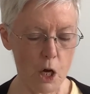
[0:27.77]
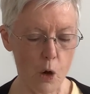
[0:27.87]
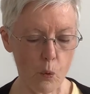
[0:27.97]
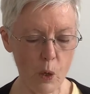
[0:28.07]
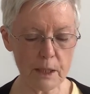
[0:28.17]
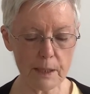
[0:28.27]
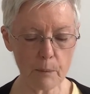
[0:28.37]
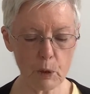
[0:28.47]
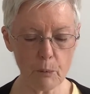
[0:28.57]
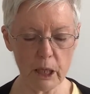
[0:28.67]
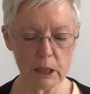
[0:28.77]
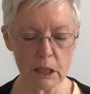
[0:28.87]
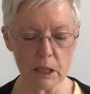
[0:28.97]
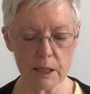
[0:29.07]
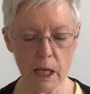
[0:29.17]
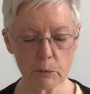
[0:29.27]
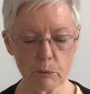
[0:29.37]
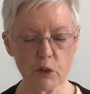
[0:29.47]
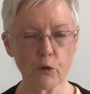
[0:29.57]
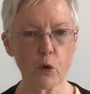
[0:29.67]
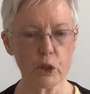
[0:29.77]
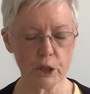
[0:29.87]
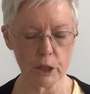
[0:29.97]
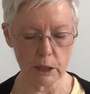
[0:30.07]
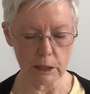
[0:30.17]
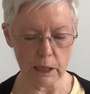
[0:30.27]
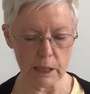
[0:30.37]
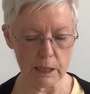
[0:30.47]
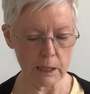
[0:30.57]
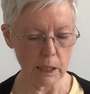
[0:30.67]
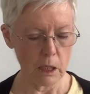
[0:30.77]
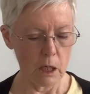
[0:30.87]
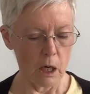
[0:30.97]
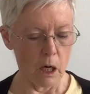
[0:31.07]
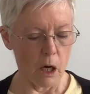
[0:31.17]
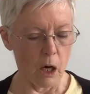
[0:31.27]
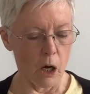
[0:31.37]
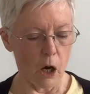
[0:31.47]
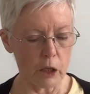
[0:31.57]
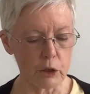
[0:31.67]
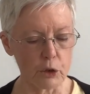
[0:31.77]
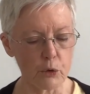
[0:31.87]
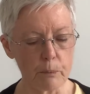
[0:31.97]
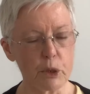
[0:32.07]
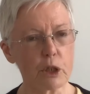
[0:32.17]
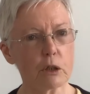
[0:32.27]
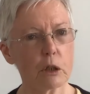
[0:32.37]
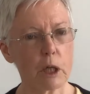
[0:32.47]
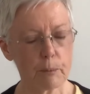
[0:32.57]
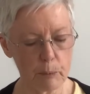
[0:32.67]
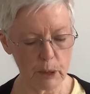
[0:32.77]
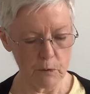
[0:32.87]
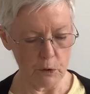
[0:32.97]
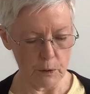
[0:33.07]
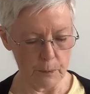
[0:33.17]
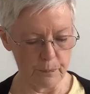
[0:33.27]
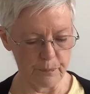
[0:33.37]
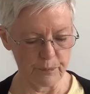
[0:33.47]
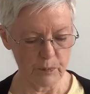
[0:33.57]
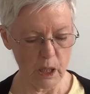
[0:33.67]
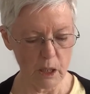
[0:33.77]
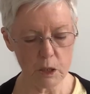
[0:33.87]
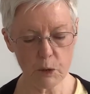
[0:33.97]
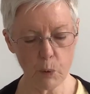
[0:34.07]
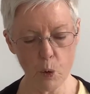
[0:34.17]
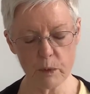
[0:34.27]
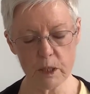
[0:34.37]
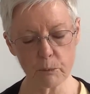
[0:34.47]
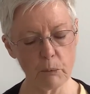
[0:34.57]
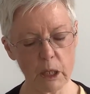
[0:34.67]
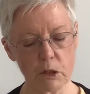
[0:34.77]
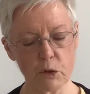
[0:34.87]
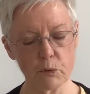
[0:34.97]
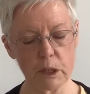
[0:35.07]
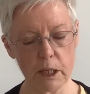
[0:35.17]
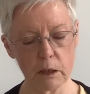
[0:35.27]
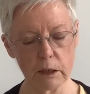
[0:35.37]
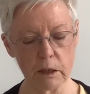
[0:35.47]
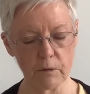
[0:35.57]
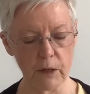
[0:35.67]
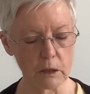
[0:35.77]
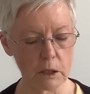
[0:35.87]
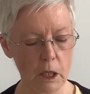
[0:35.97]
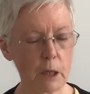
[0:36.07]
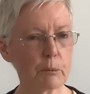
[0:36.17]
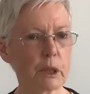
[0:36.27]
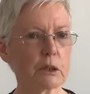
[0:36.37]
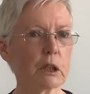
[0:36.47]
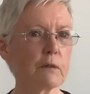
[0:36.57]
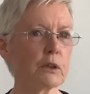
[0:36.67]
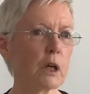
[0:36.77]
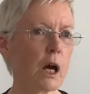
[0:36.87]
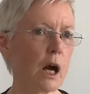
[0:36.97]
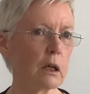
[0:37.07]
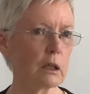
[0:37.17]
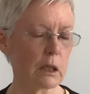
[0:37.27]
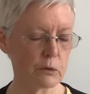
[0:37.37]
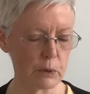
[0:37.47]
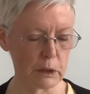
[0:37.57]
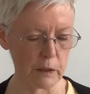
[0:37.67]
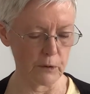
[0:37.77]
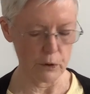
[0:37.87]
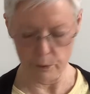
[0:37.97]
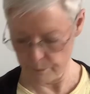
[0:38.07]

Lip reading: One summer my niece had misfortune unleash. On a trip she took up the beaver. This poem isn't meant to retell the event, but to give her a hug and relieve her.